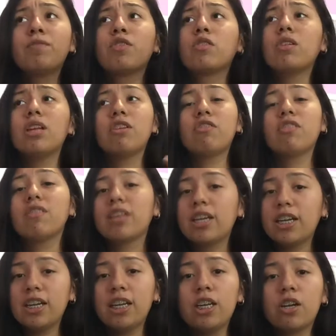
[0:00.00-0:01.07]
So let's just
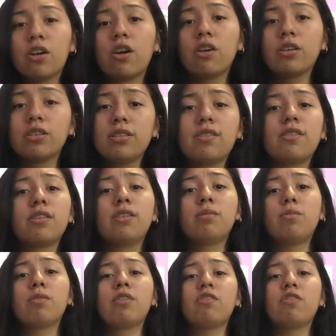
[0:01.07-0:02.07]
end it here on good terms.